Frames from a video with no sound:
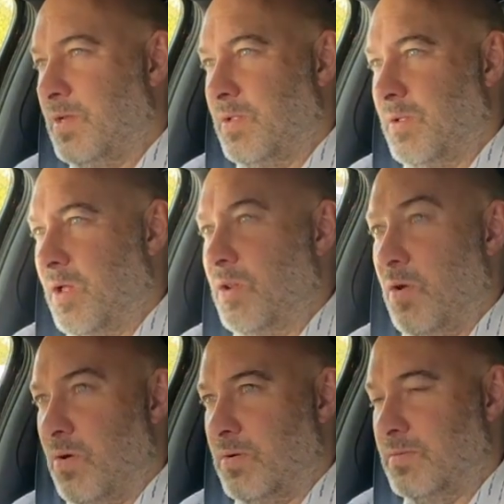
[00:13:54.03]
A
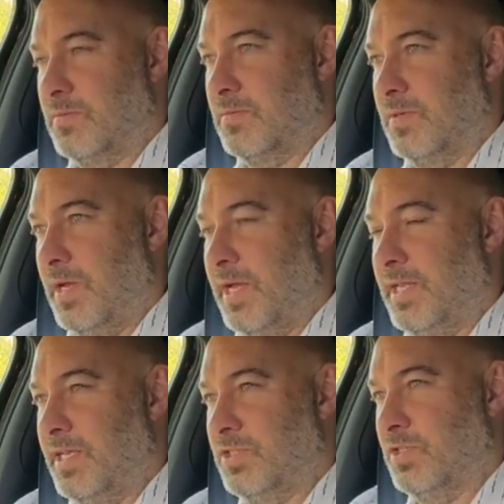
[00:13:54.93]
lot. And
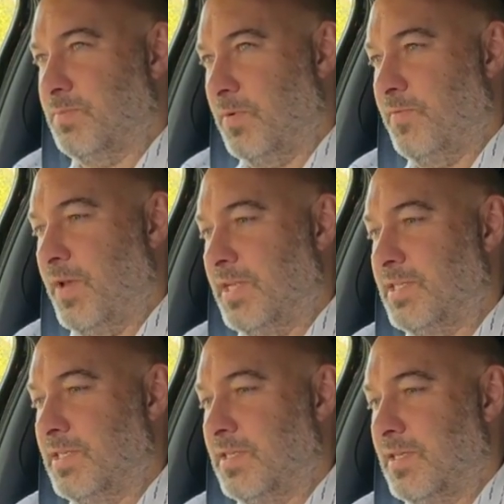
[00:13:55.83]
it is just
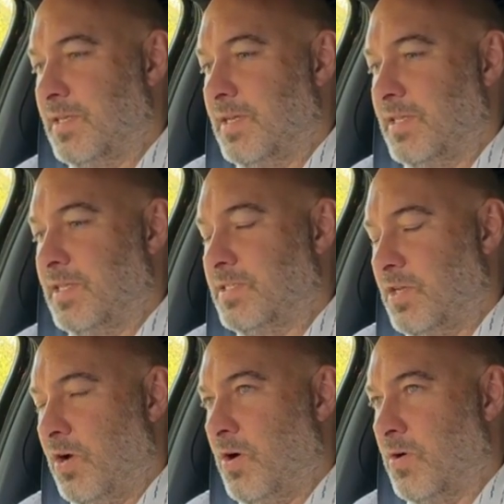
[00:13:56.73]
perfected. And this
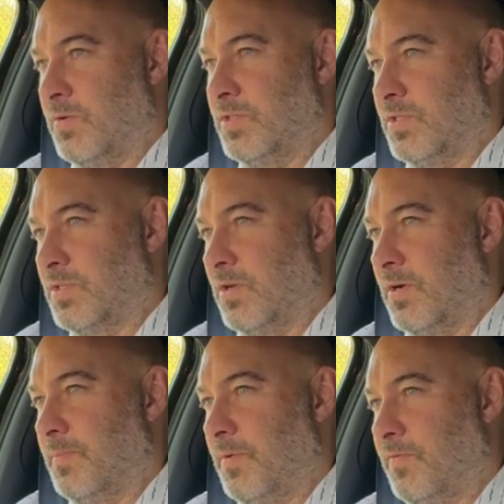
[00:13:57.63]
car is just
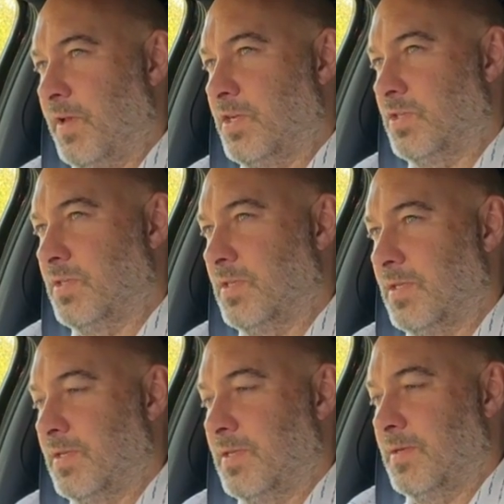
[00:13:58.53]
like perfection.
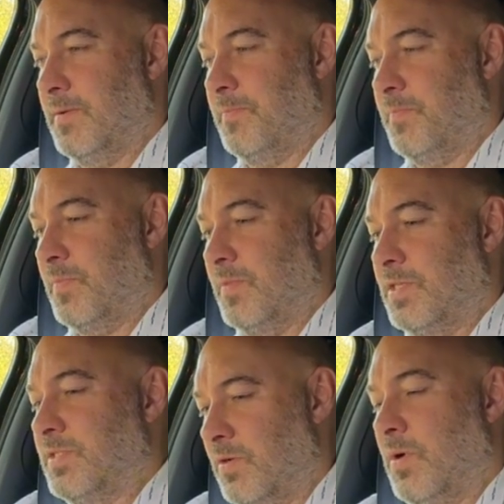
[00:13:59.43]
There's
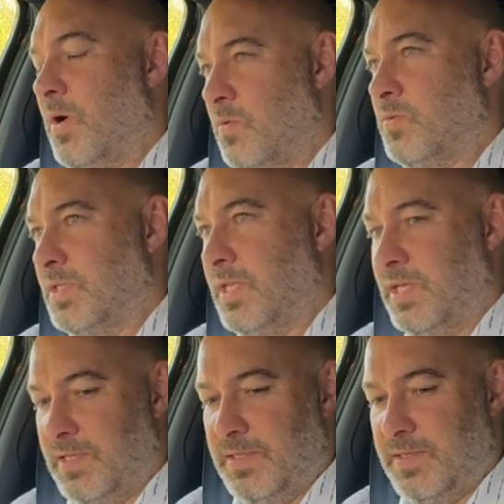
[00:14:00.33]
no holes in it.
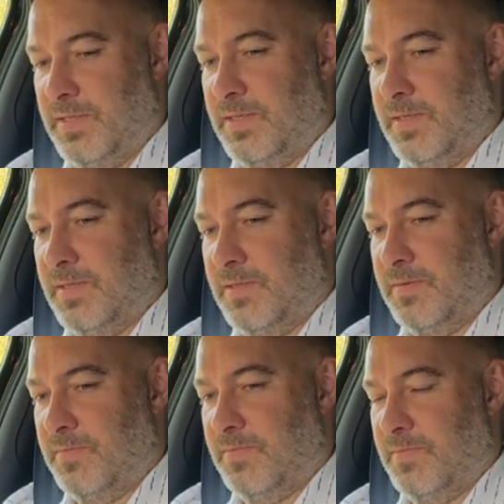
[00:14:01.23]

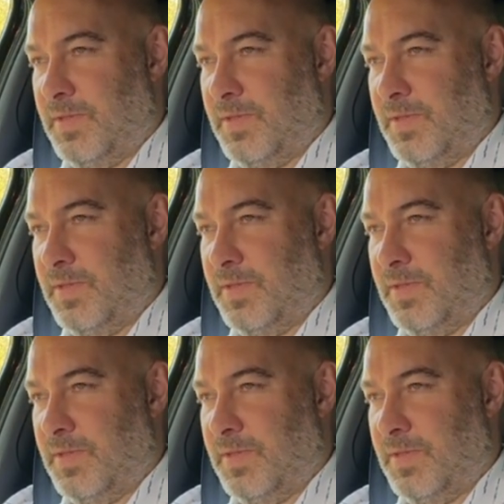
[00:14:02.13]
They